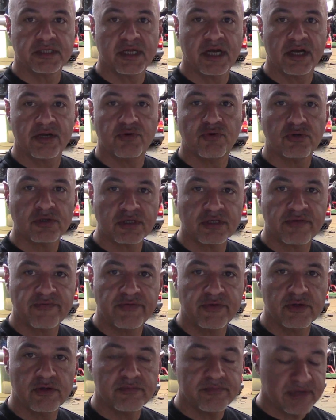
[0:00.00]
I ordered a
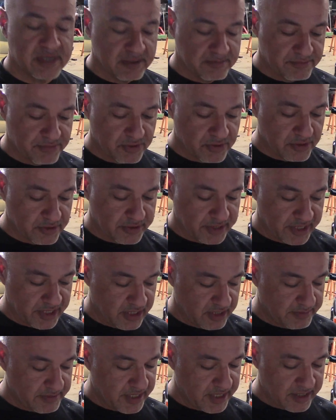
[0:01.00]
fuel pump on
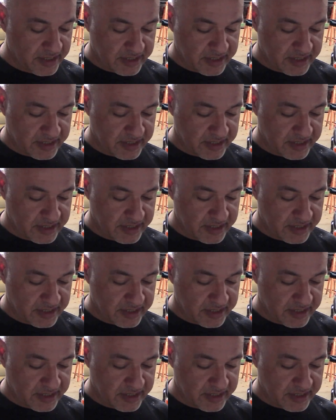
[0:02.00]
eBay.